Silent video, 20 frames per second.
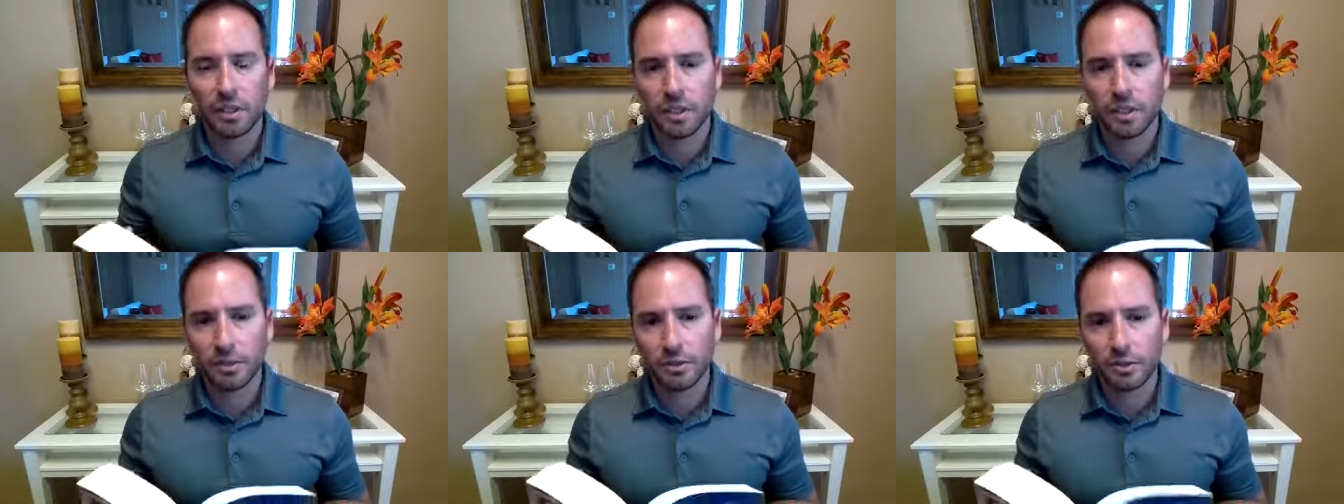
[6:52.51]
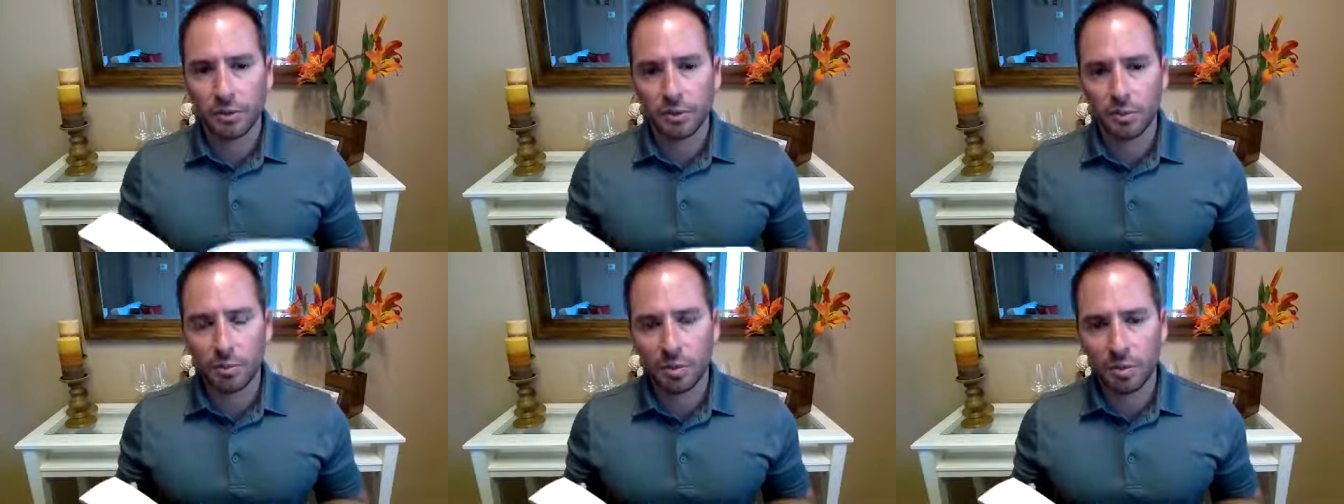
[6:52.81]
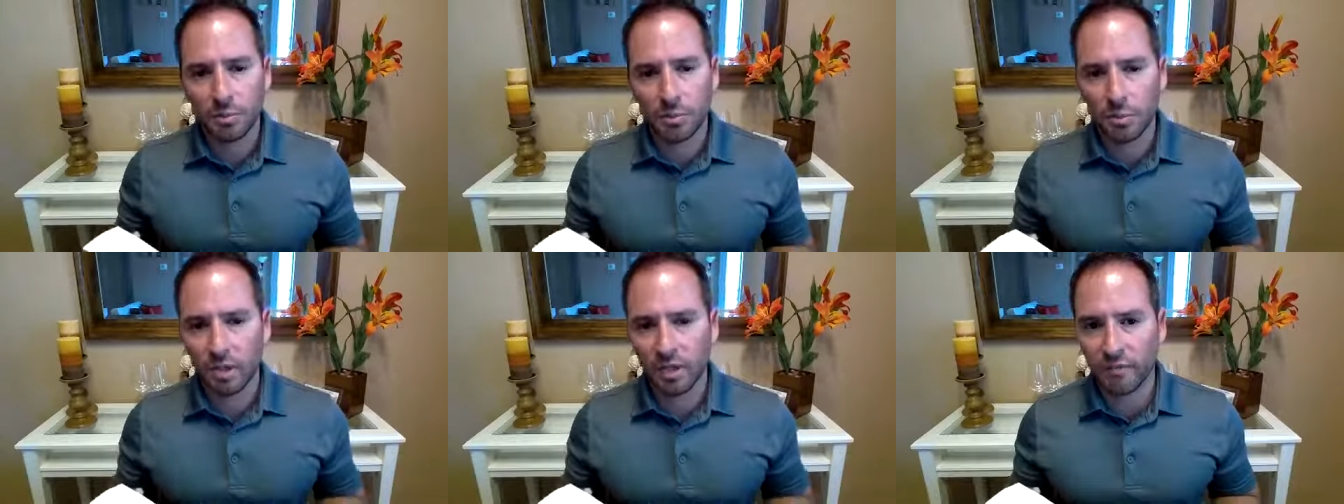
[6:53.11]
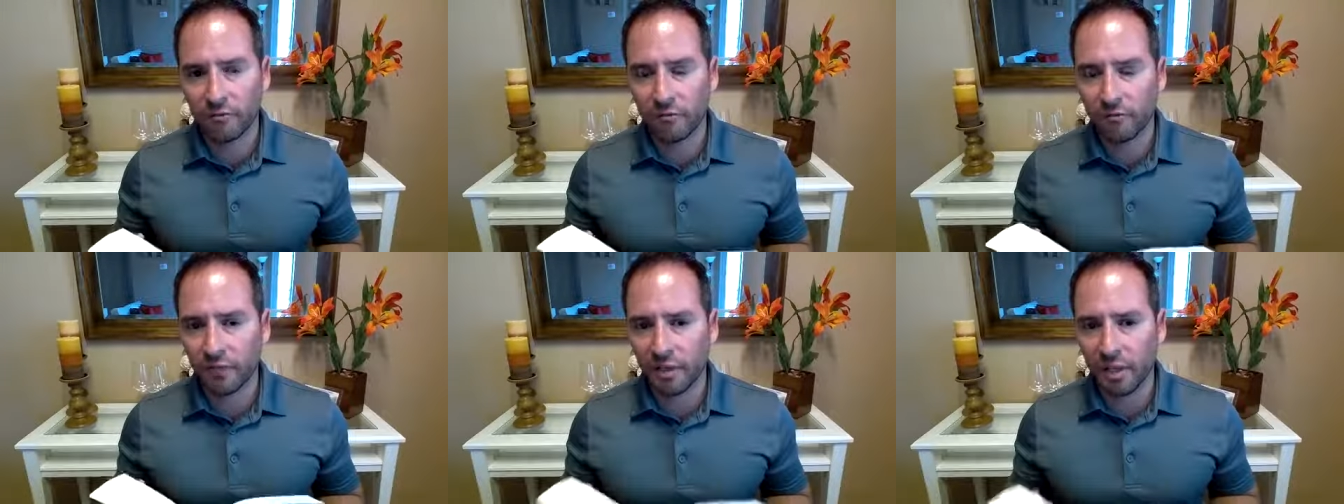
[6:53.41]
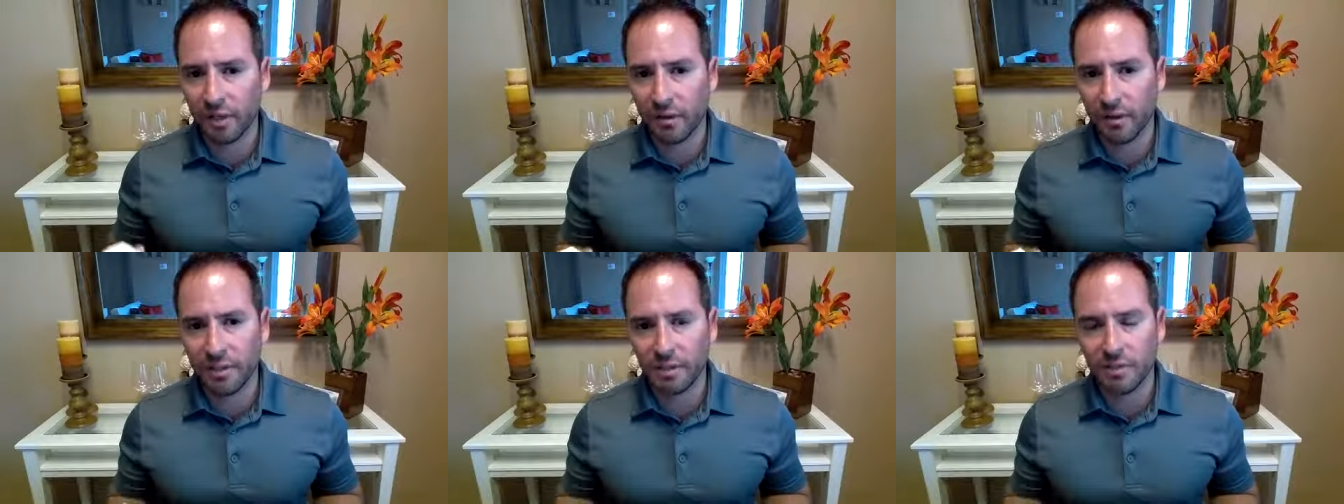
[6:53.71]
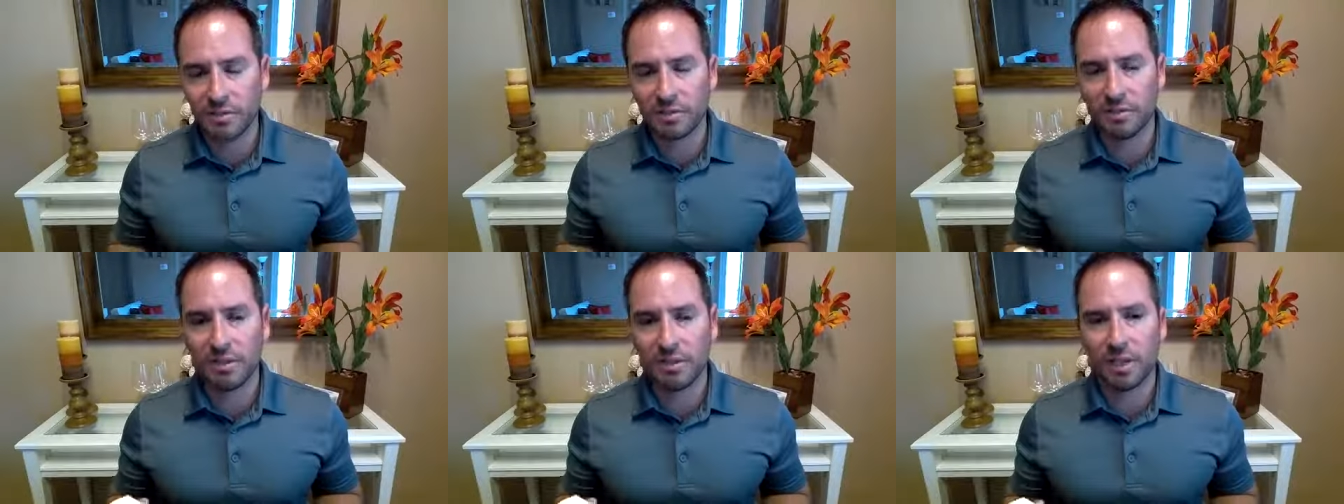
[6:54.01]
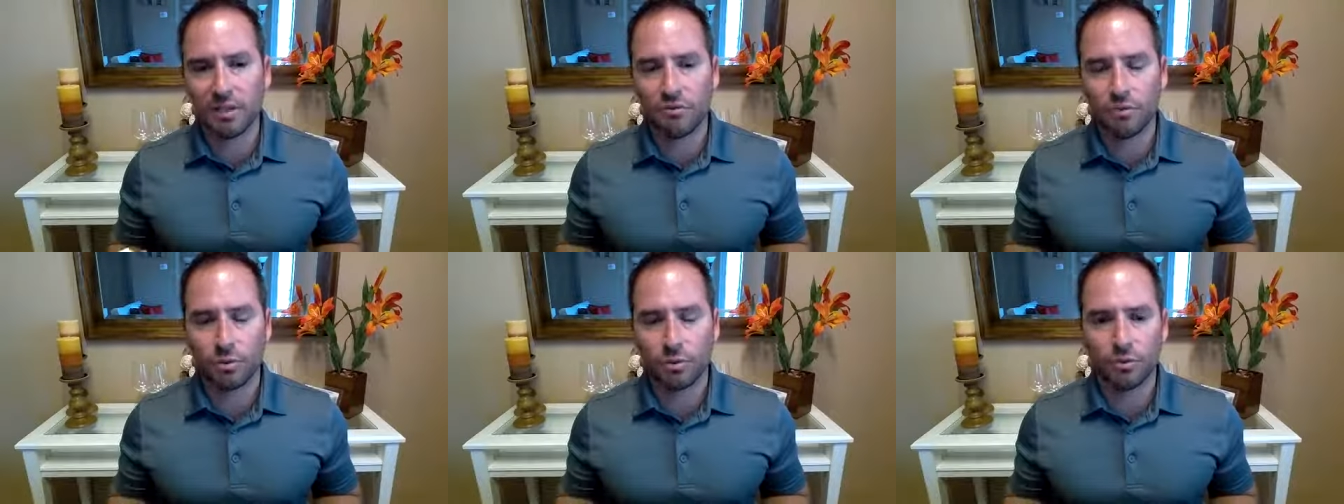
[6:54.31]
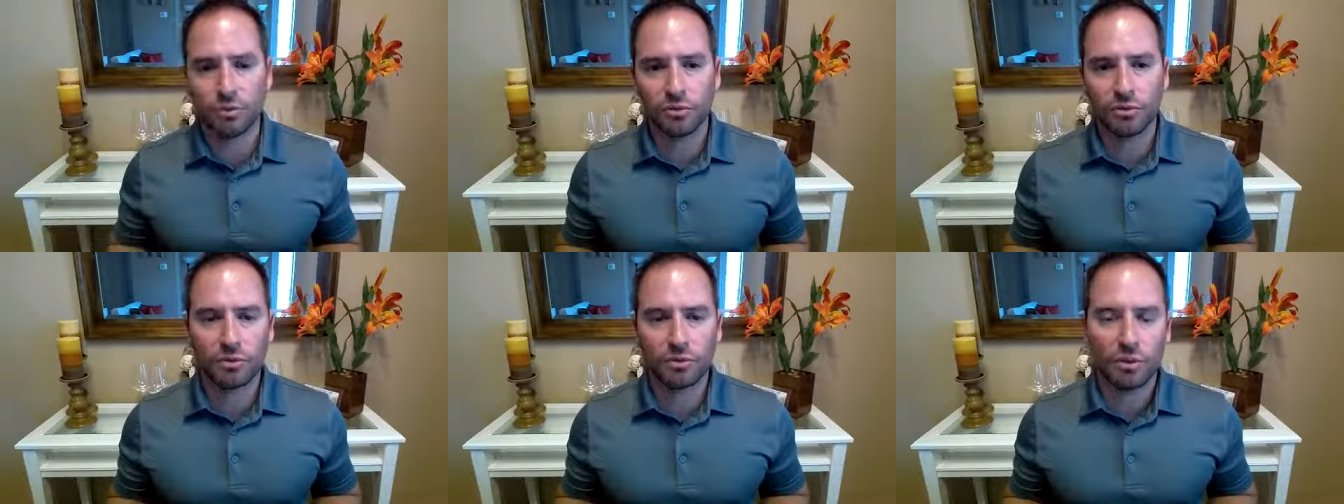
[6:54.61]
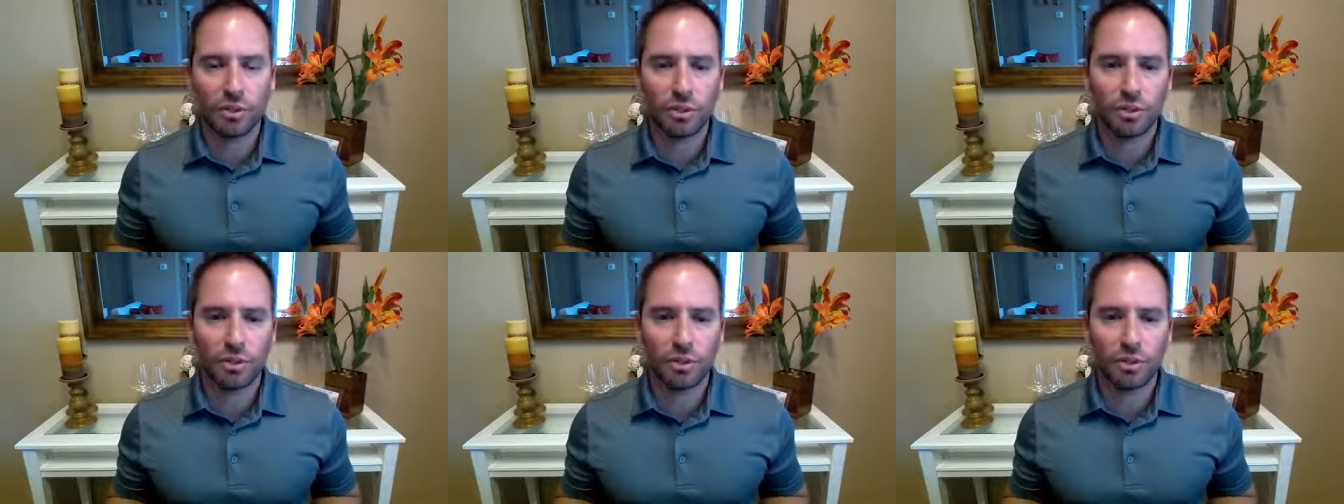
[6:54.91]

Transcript: and those people had various levels